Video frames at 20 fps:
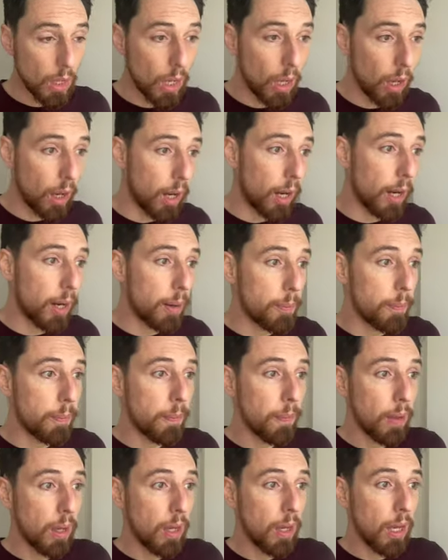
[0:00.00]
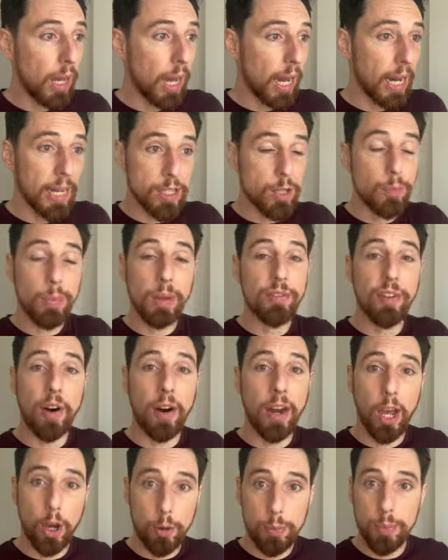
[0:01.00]
And to be
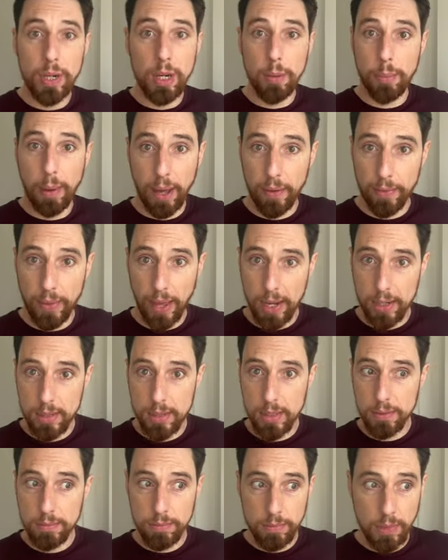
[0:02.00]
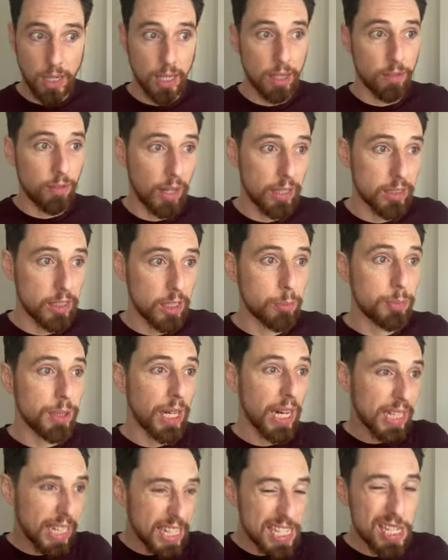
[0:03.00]
very open about that kind of like
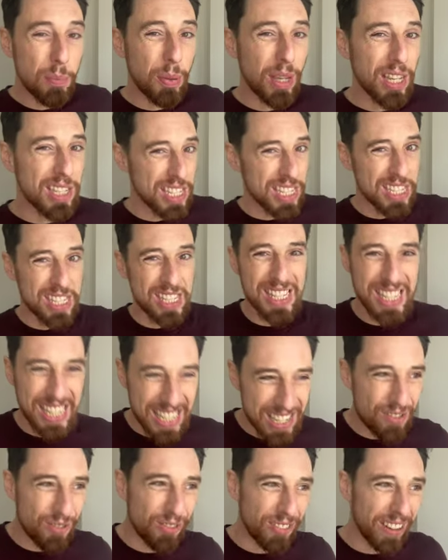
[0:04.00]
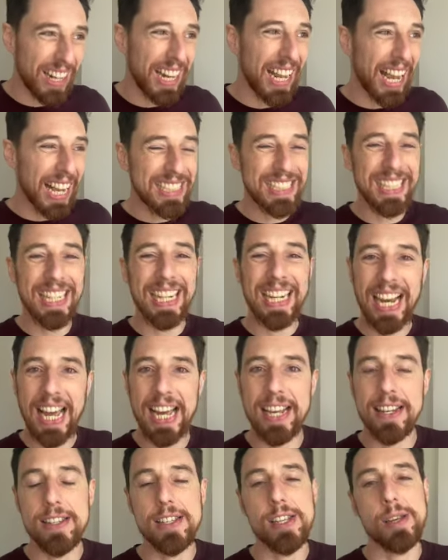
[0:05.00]
subject. Is it because it didn't really actually
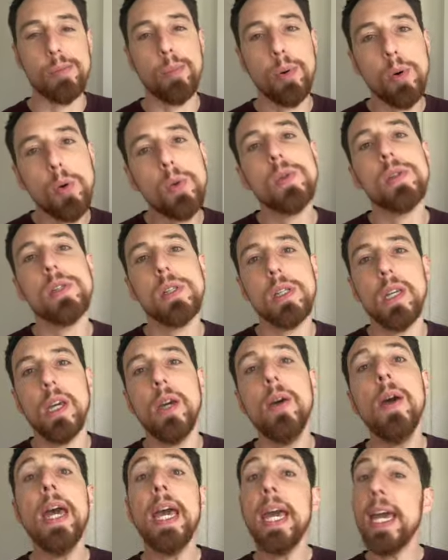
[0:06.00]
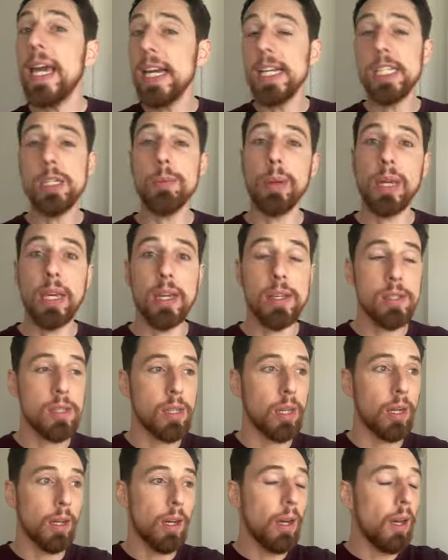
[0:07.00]
land as important to you? Is it because
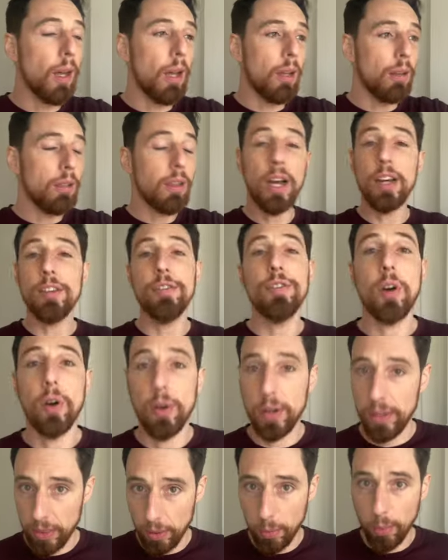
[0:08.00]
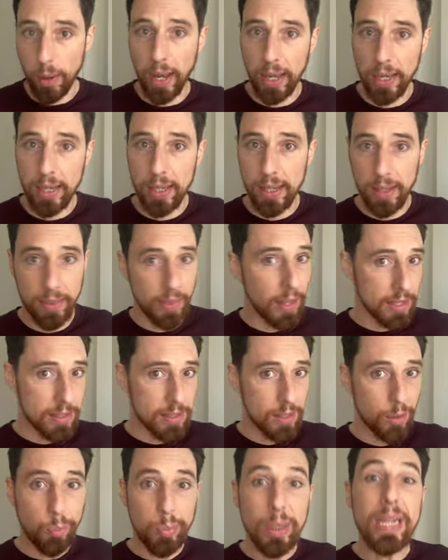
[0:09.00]
that life got in the way? And that's
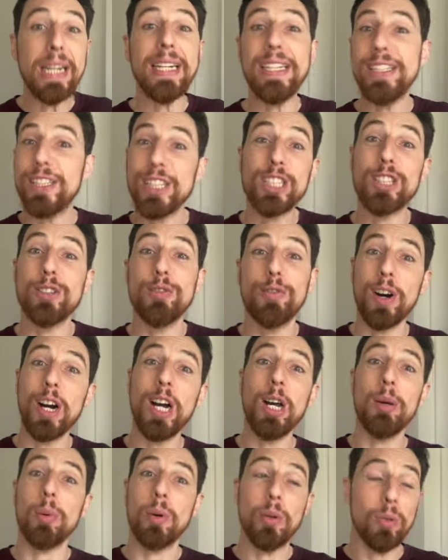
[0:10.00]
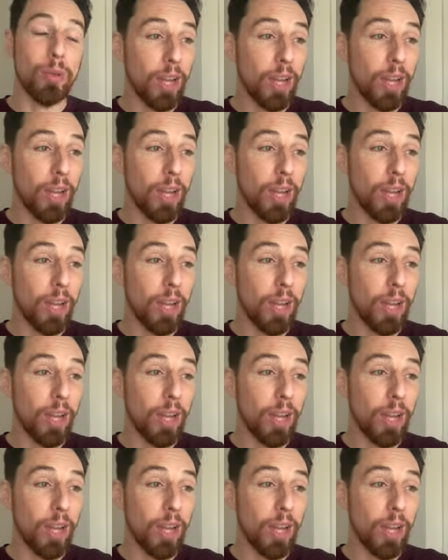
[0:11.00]
completely justifiable.